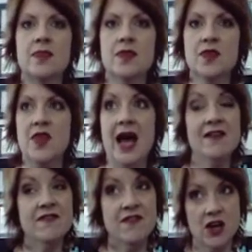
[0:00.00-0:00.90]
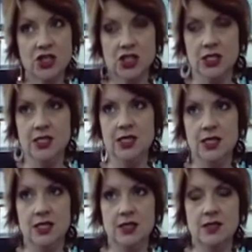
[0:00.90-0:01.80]
That function
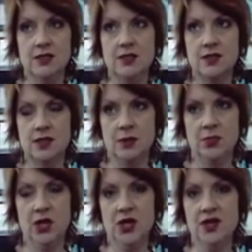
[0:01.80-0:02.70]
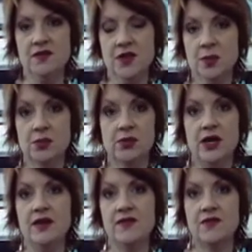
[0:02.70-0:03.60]
is a part of the
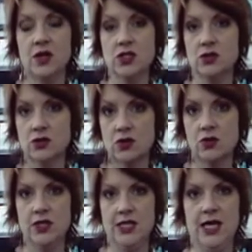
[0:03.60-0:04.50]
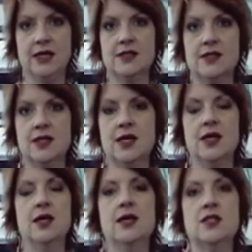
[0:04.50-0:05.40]
prefrontal cortex.
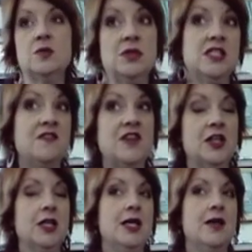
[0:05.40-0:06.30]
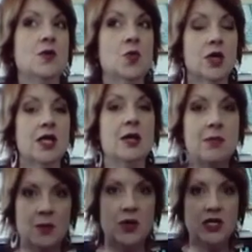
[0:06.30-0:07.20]
Specifically, working
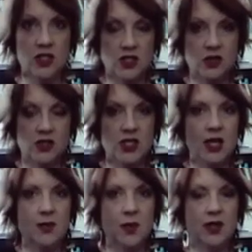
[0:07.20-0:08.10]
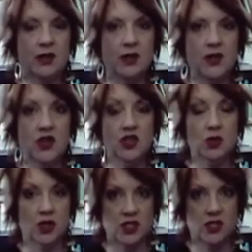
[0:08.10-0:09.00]
memory is associated with the
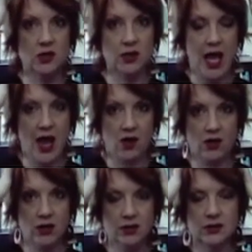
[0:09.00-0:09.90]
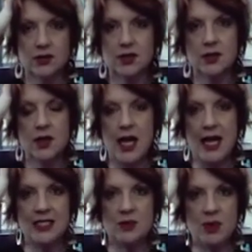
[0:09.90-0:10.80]
dorsolateral
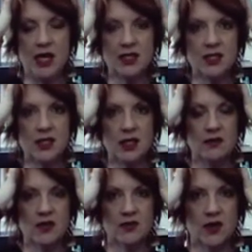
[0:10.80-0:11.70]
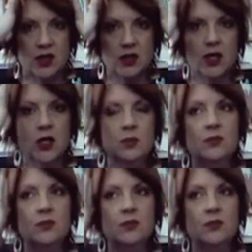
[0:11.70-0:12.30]
aspect of the frontal lobe,